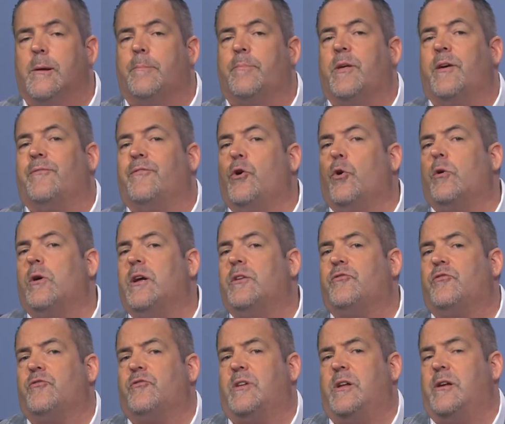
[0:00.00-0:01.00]
If you're
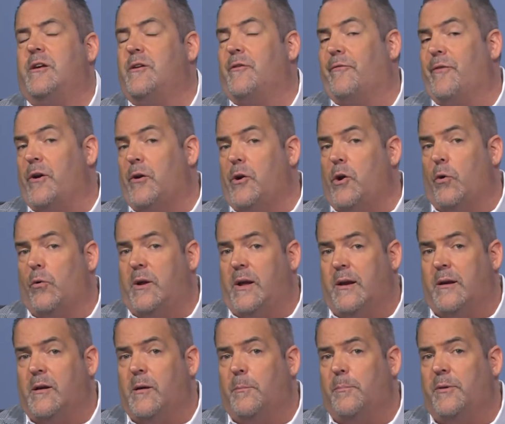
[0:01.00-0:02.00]
interested in your very own
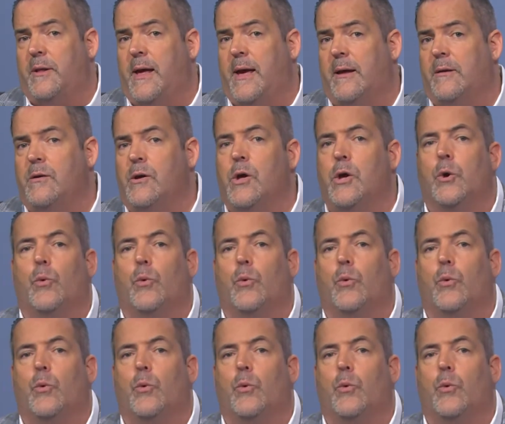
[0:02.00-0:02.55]
income plan,